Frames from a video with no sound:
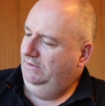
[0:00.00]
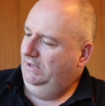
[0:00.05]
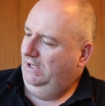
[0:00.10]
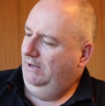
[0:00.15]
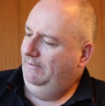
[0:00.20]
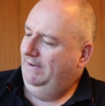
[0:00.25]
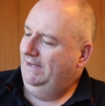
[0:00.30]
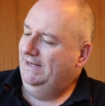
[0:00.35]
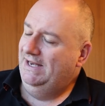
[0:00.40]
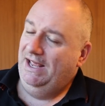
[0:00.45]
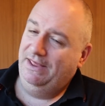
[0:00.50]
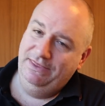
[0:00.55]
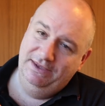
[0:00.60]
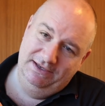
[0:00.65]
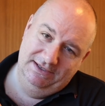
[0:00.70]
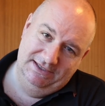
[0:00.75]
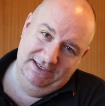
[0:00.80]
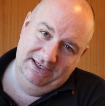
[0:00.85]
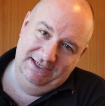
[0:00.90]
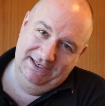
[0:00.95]
mean,
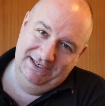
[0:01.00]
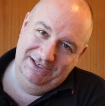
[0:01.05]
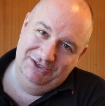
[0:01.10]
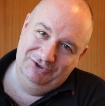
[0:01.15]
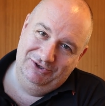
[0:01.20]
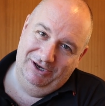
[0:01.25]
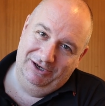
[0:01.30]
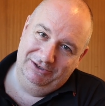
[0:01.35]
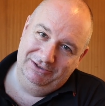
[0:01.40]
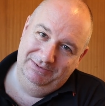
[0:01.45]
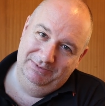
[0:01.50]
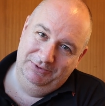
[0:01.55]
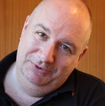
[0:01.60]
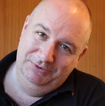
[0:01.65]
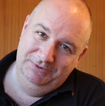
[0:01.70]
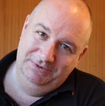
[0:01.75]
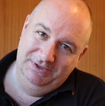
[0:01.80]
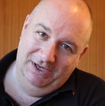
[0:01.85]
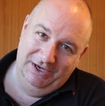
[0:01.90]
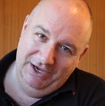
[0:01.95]
nothing's
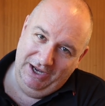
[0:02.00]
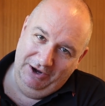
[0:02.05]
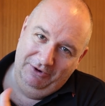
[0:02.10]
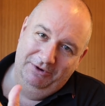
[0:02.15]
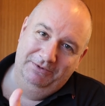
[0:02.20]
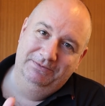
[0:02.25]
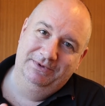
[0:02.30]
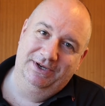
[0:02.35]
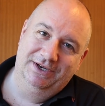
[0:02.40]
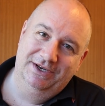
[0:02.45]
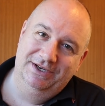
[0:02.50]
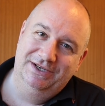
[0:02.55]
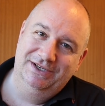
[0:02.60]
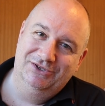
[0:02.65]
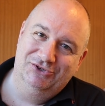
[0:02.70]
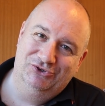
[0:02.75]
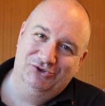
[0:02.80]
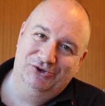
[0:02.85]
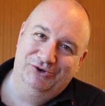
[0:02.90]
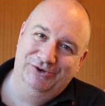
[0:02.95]
indestructible. I know I'm going to
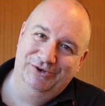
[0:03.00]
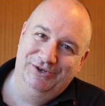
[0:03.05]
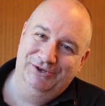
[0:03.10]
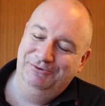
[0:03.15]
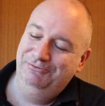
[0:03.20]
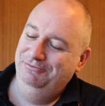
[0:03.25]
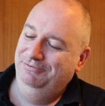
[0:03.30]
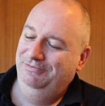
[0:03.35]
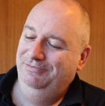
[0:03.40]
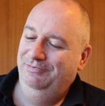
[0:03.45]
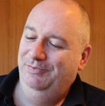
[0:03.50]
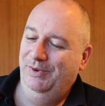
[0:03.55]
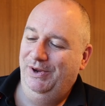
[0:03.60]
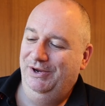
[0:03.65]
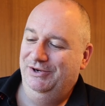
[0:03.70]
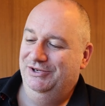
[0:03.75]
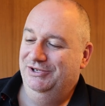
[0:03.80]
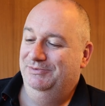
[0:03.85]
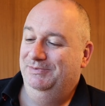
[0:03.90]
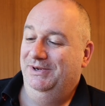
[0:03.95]
destroy them, but
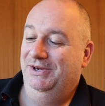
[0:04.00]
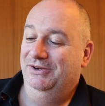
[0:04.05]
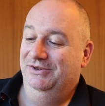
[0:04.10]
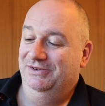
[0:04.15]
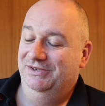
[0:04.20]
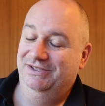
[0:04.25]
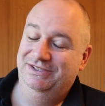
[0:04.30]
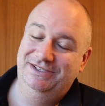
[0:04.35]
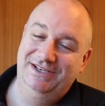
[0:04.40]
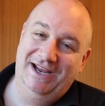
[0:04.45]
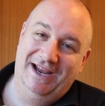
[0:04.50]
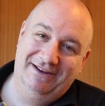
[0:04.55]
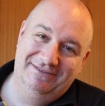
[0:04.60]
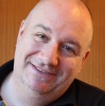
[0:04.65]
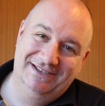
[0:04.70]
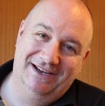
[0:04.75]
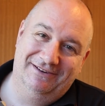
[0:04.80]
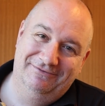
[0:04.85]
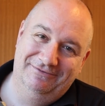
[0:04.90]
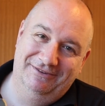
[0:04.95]
it'd just be good to see how
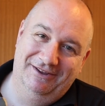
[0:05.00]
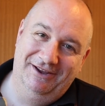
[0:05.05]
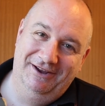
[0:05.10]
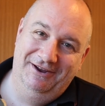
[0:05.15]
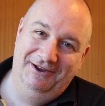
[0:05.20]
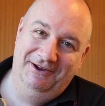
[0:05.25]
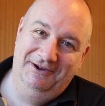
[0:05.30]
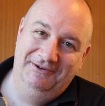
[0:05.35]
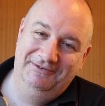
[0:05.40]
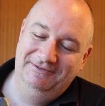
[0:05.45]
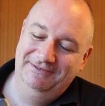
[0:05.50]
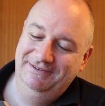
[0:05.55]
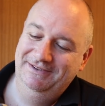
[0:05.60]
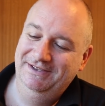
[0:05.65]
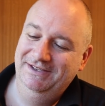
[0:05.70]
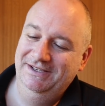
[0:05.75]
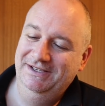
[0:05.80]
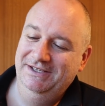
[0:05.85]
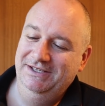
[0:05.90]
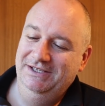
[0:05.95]
tough they are.
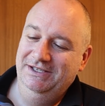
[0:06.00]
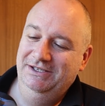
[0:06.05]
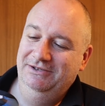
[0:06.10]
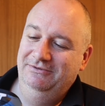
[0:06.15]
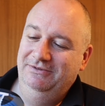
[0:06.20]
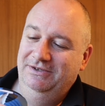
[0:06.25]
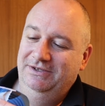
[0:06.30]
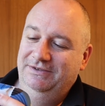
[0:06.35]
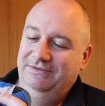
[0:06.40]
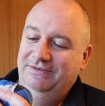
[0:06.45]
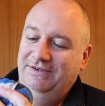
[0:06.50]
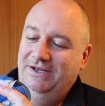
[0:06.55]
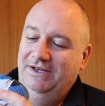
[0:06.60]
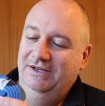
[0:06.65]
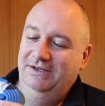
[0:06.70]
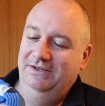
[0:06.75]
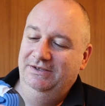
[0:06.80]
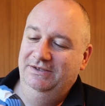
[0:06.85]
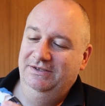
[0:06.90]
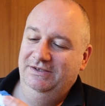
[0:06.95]

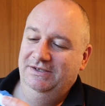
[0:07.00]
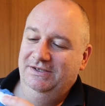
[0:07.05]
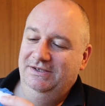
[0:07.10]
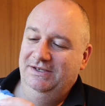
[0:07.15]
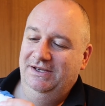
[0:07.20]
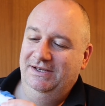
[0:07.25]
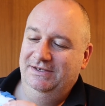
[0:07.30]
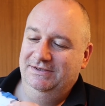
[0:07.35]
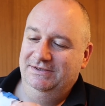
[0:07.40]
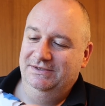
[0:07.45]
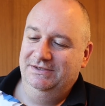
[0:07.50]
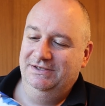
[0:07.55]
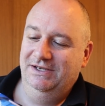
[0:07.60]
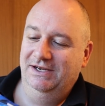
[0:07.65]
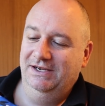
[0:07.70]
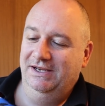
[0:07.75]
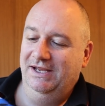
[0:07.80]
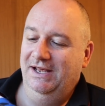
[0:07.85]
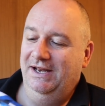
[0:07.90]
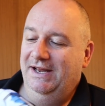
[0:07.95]
We'll, as I
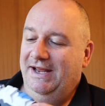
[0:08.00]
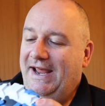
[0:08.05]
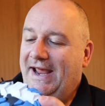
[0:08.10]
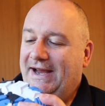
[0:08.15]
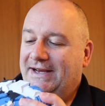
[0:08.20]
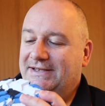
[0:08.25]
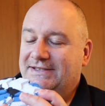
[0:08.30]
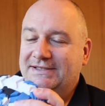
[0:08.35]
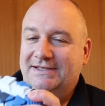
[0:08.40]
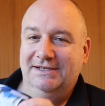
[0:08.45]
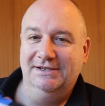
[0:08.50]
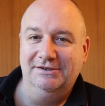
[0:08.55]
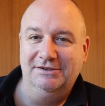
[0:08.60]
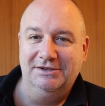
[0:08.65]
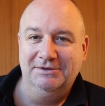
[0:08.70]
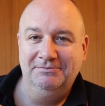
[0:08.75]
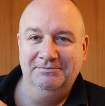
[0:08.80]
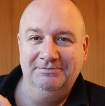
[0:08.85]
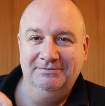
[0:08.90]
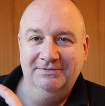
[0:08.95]
say, get the axe to
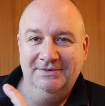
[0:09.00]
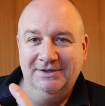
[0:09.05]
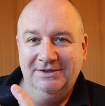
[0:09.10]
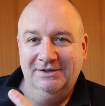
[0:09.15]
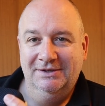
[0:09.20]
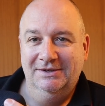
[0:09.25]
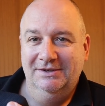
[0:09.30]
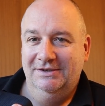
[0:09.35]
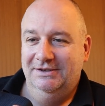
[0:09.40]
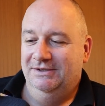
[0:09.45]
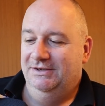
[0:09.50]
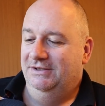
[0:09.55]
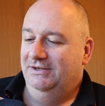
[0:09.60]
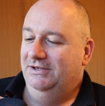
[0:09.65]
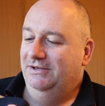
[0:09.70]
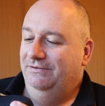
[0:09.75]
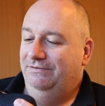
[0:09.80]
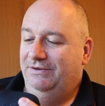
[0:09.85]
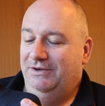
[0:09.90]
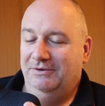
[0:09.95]
them
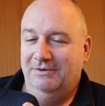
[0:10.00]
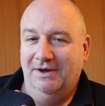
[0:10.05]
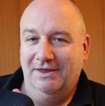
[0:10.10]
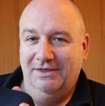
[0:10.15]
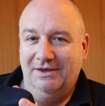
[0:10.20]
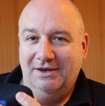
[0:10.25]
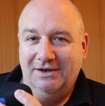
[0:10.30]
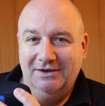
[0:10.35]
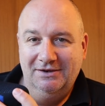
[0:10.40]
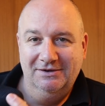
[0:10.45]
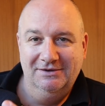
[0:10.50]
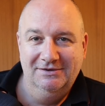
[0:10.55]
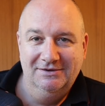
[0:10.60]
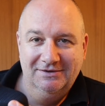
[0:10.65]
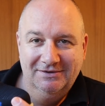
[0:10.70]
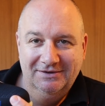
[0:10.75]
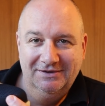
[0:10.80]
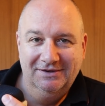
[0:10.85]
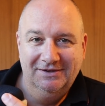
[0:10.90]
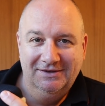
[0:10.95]
and a few other
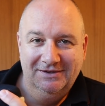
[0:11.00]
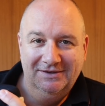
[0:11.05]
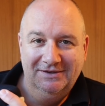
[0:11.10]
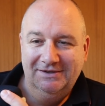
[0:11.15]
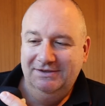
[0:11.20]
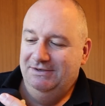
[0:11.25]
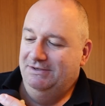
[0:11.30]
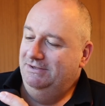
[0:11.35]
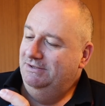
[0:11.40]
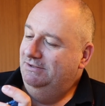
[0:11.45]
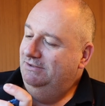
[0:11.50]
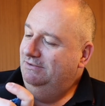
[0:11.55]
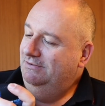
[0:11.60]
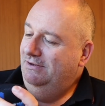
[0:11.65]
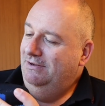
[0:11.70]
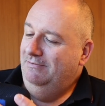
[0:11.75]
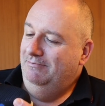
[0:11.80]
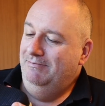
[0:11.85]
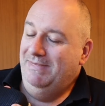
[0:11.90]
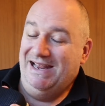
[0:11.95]

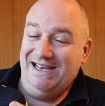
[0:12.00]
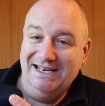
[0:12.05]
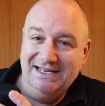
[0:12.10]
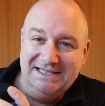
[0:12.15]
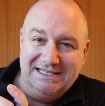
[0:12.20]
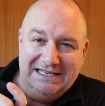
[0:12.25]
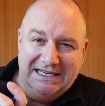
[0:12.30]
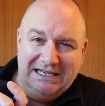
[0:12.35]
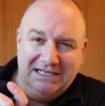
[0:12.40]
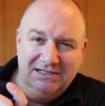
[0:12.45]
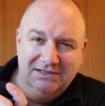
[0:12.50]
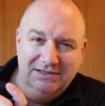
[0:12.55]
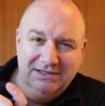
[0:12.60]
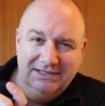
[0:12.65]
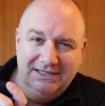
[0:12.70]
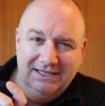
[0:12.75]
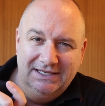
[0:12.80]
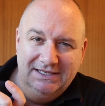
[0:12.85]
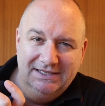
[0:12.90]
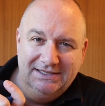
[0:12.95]
menacing
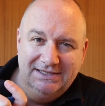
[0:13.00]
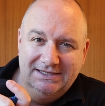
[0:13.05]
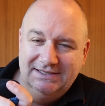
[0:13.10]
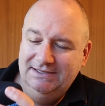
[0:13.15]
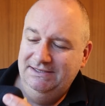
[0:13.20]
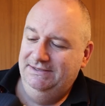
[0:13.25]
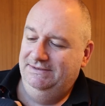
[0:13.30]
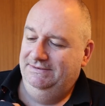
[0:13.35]
ideas.